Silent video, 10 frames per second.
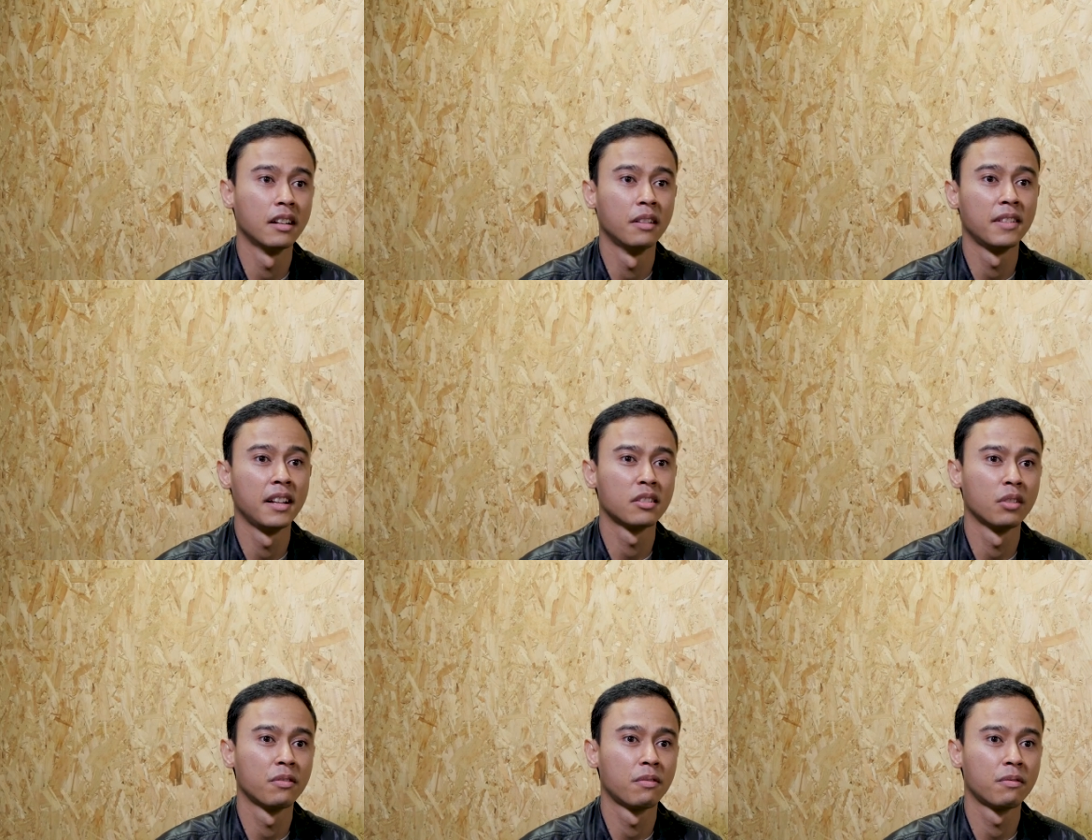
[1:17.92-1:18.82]
uh, feelings
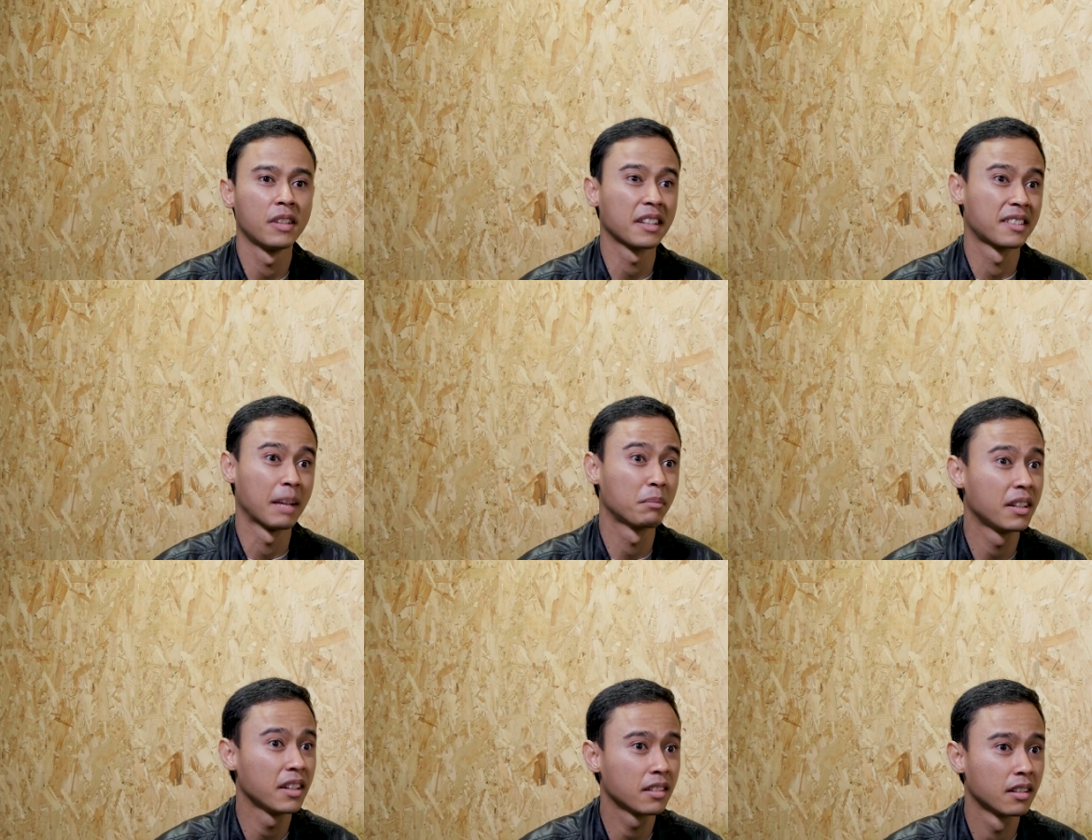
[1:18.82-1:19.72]
of just
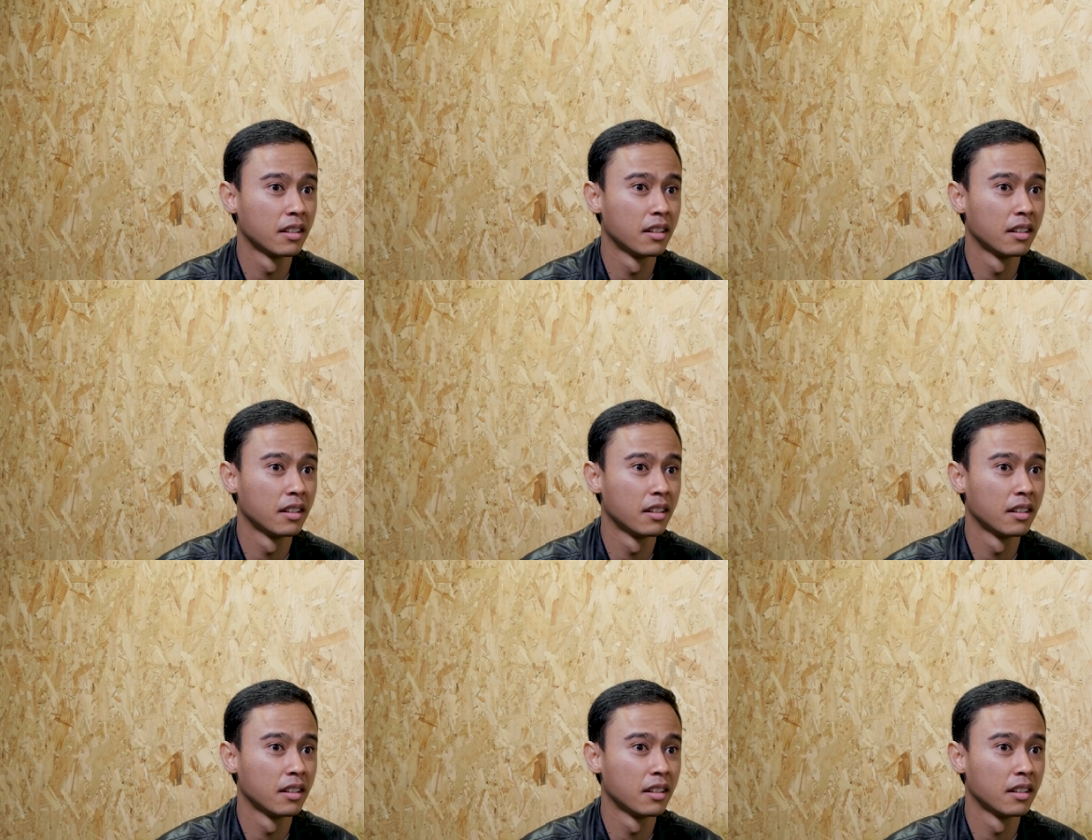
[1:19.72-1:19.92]
accepting it,